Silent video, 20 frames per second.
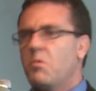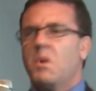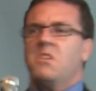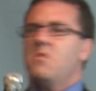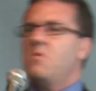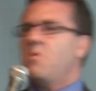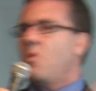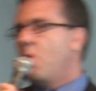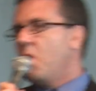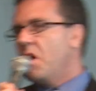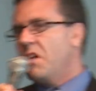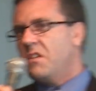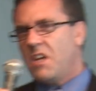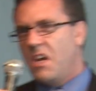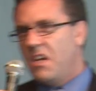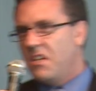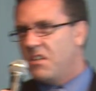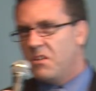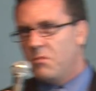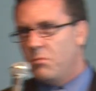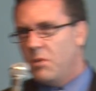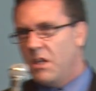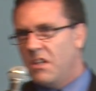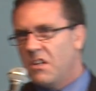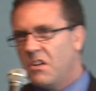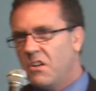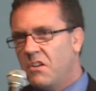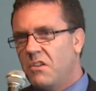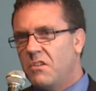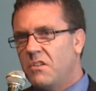Well, you've always hated me,
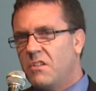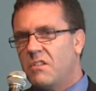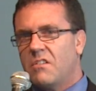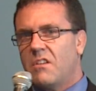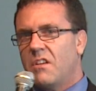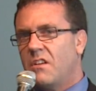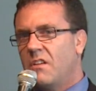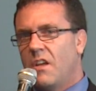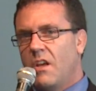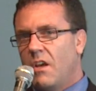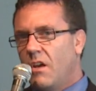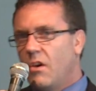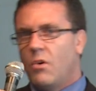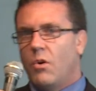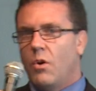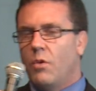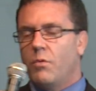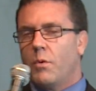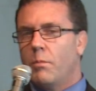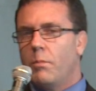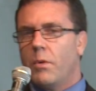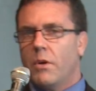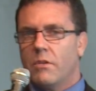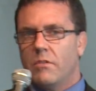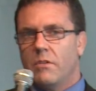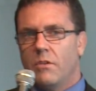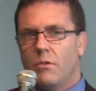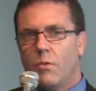you're just an awful person,